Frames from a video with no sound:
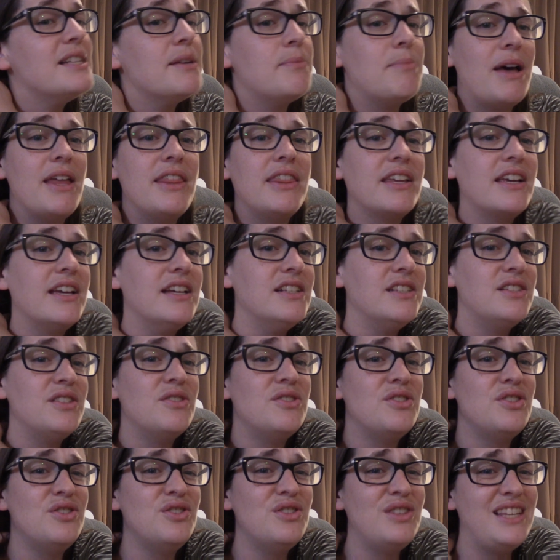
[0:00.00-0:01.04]
a month because
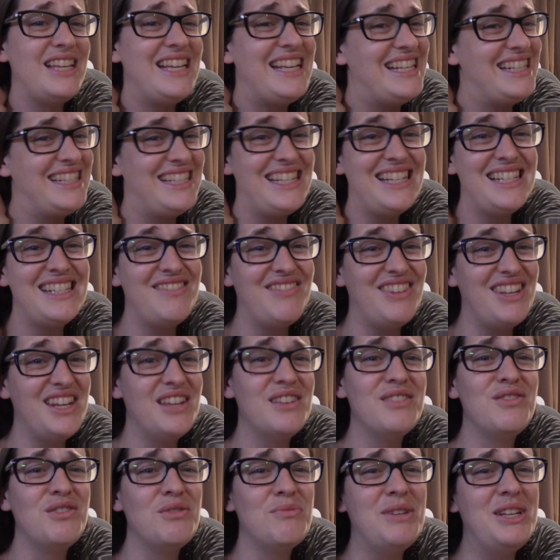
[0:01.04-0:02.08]
those are the easiest
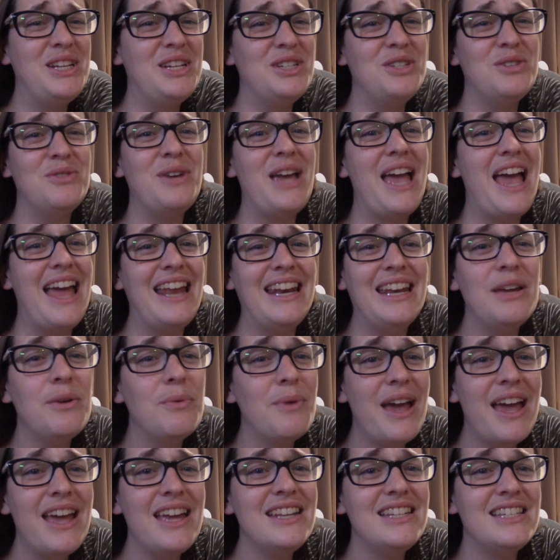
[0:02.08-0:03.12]
videos for me to do
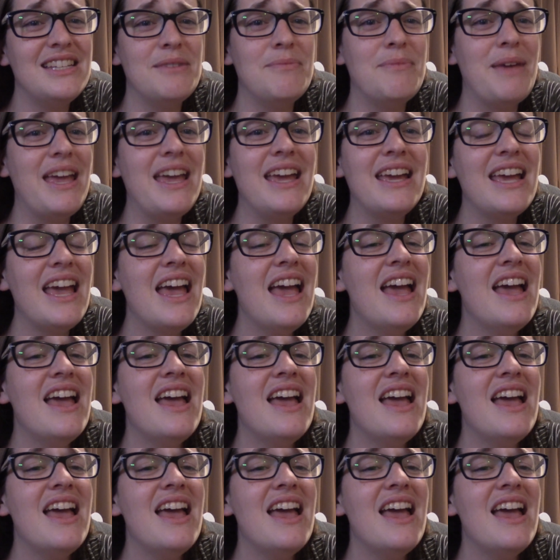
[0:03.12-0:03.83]
anyway to make.